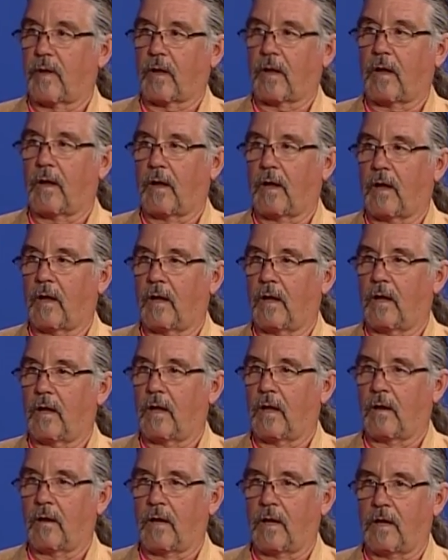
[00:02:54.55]
Like I,
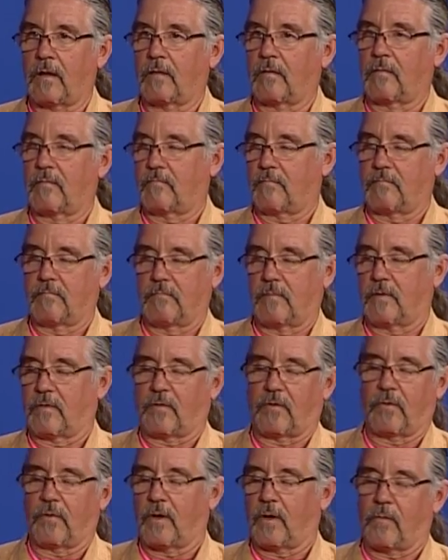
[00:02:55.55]
I, I get, I
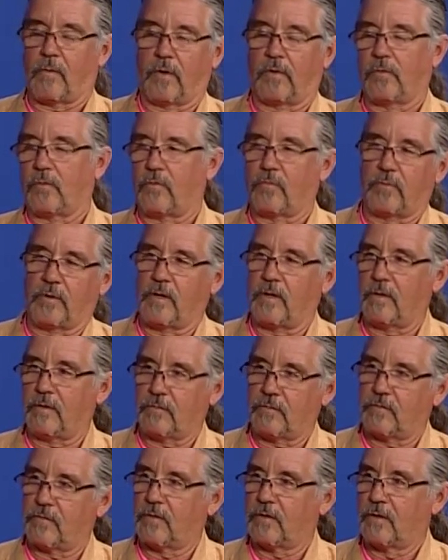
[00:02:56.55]
say, okay, I want to do
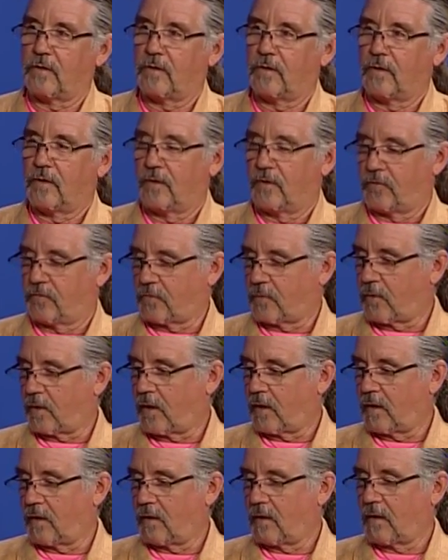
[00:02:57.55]
greens. So
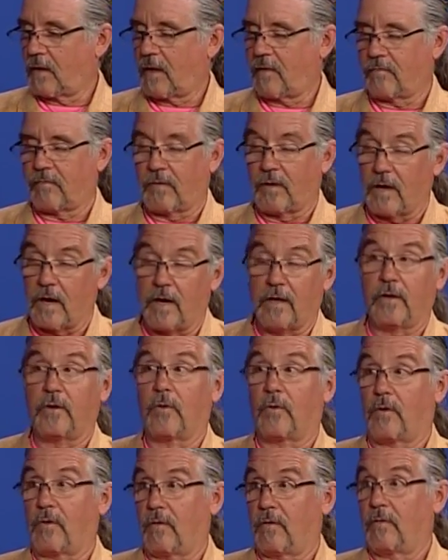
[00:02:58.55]
I, I have a lot of
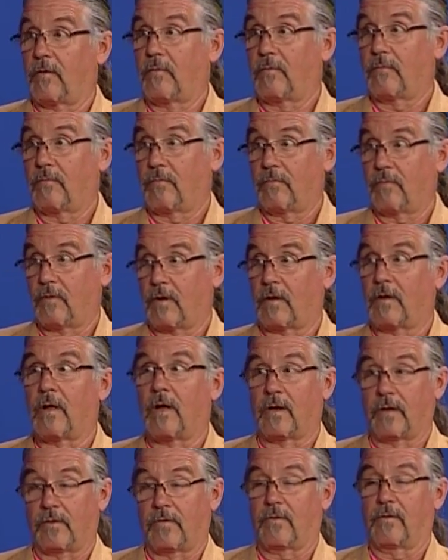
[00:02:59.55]
yarn, a
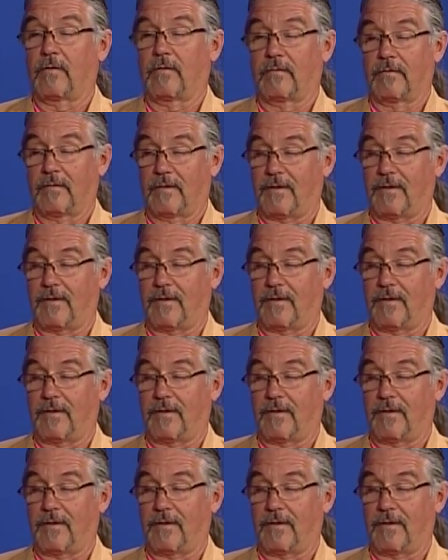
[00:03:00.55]
lot of yarn.